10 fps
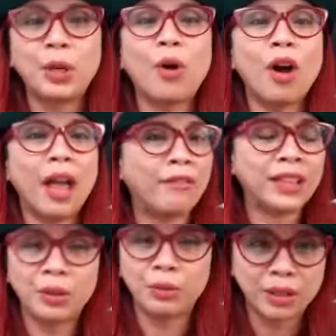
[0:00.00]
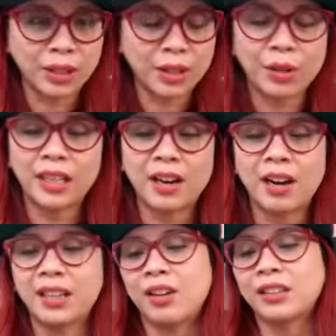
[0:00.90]
You know, everything was on credit
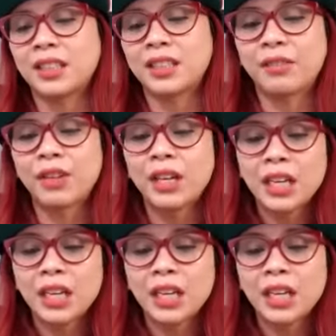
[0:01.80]
card and all this stuff.